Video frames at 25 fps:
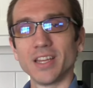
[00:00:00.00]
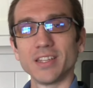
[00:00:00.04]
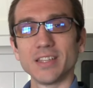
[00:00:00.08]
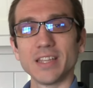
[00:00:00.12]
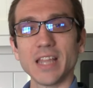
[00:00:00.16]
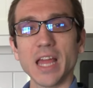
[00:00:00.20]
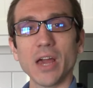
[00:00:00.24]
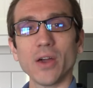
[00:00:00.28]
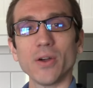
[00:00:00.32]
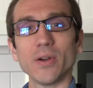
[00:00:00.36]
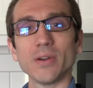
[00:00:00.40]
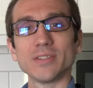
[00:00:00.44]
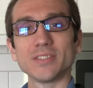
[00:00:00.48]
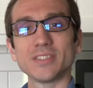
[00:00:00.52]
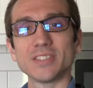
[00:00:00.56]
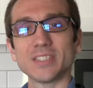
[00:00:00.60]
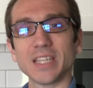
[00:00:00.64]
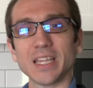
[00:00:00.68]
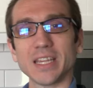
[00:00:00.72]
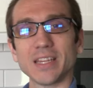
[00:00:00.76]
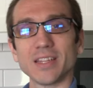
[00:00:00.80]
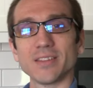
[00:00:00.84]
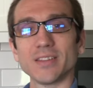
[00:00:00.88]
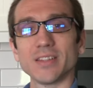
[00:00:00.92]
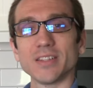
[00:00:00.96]
Now I'd
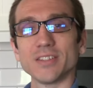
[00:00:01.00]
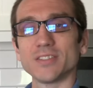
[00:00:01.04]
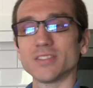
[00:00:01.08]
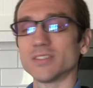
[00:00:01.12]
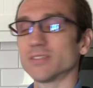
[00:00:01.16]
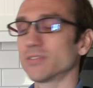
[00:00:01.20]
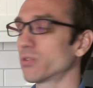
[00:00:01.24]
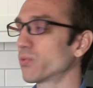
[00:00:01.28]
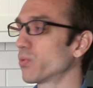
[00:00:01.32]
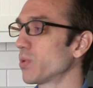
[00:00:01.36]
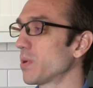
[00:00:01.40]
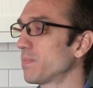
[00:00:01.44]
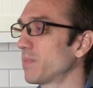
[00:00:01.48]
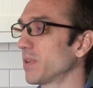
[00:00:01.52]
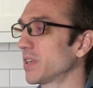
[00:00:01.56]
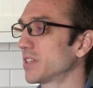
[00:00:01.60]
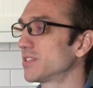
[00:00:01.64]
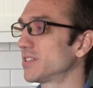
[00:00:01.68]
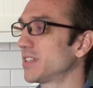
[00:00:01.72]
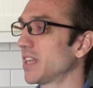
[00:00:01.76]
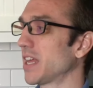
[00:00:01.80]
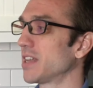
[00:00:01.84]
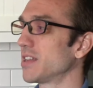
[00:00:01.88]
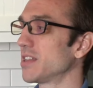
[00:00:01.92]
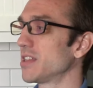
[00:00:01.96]
say this grip
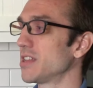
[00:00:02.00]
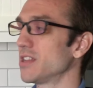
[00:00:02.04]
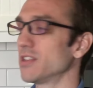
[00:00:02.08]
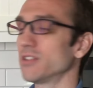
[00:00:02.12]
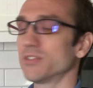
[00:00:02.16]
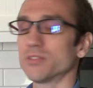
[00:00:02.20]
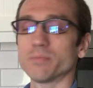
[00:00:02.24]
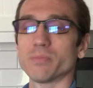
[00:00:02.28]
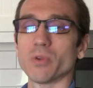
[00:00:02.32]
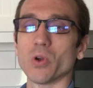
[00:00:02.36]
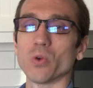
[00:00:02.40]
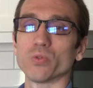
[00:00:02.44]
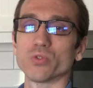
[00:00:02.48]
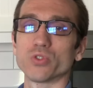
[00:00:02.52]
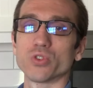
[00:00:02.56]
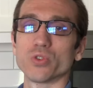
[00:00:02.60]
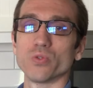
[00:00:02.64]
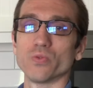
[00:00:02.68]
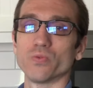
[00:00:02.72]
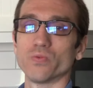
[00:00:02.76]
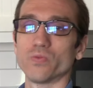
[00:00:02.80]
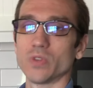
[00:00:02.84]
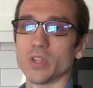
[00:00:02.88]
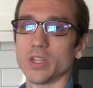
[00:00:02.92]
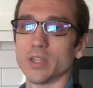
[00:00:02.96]
extended is about 2
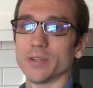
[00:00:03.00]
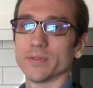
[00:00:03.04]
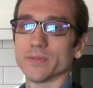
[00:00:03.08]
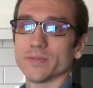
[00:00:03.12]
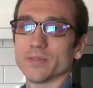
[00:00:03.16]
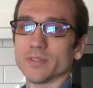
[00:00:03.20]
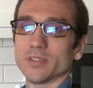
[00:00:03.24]
feet.